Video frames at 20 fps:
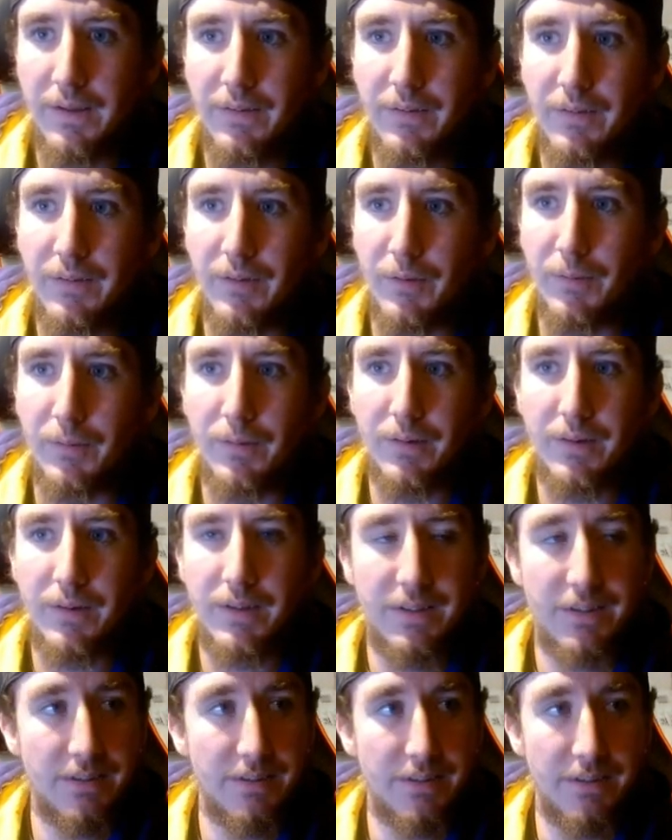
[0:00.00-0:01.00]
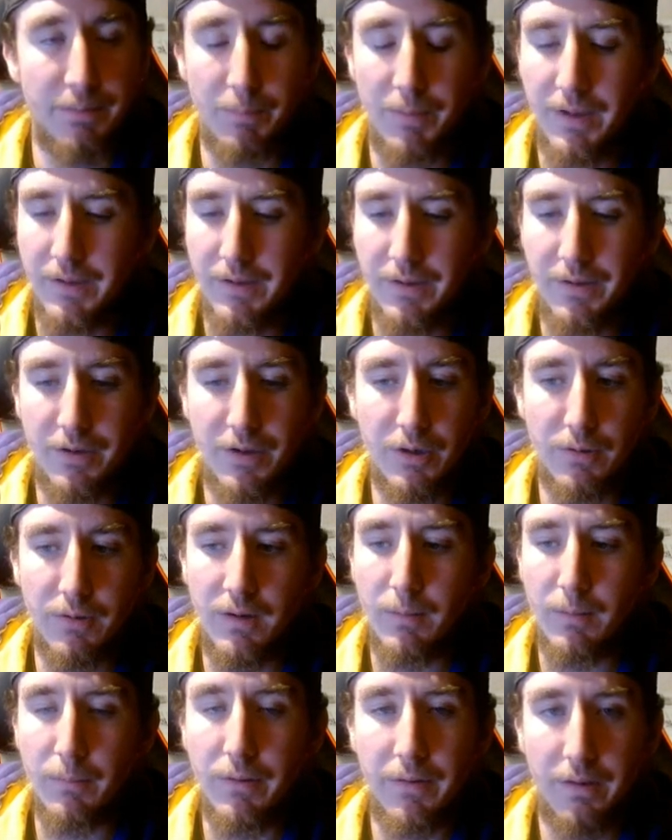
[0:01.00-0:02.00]
So, man, you know
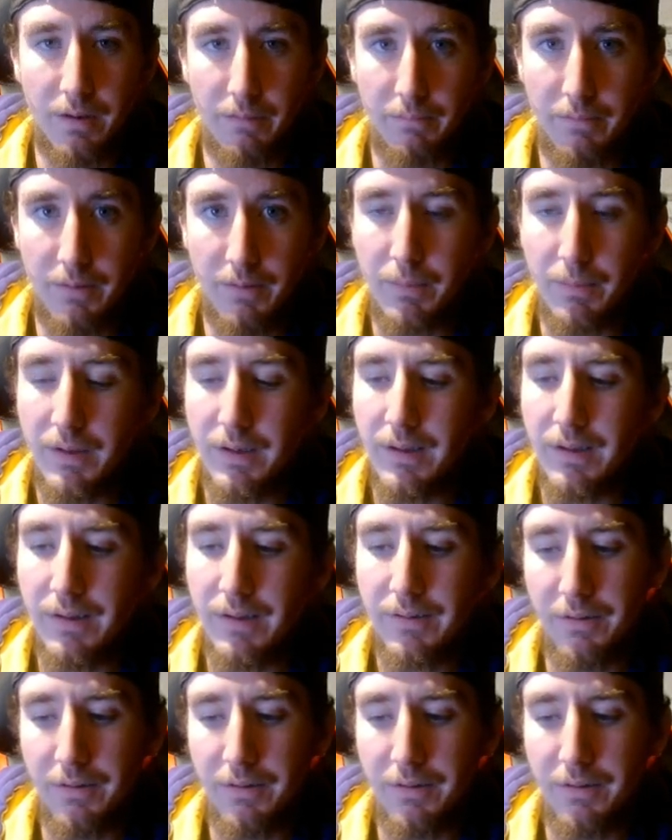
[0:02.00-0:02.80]
Auburn's going to want to beat us.